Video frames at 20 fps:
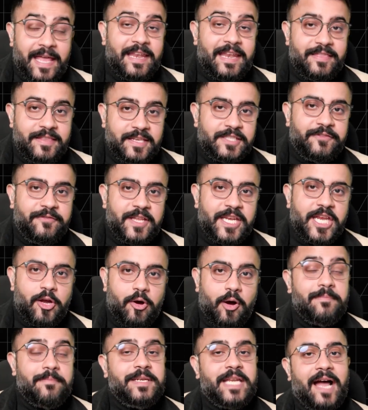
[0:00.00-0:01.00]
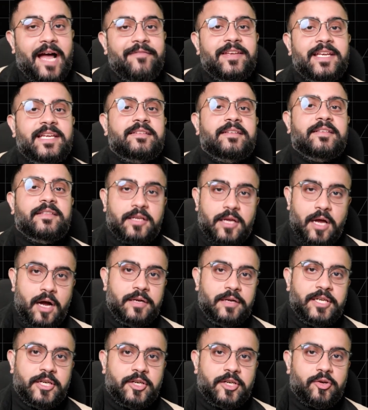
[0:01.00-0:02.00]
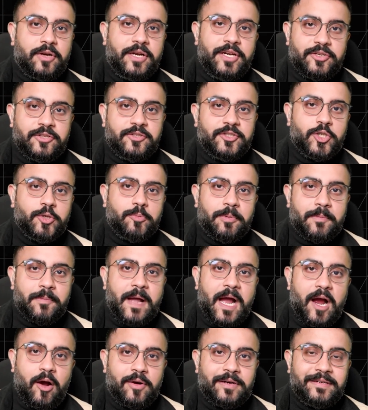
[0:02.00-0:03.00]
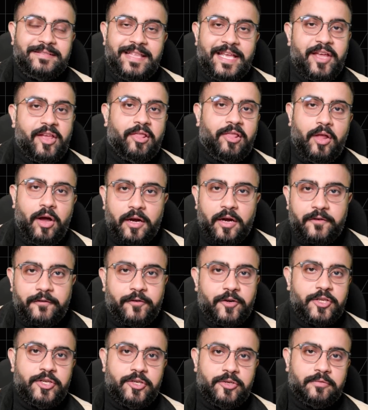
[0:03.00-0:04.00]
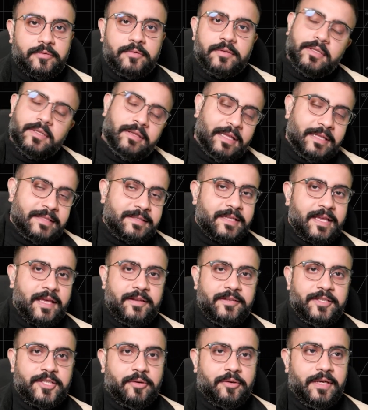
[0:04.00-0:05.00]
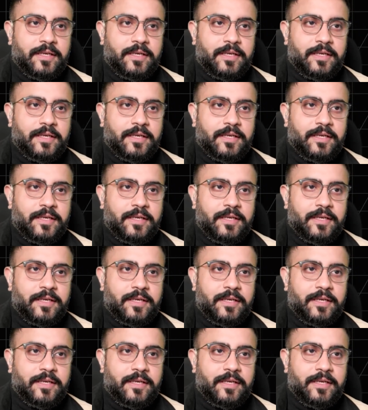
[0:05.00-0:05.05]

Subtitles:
And in this video, I'm diving into the content creation superpowers they unlock for you. Let's get into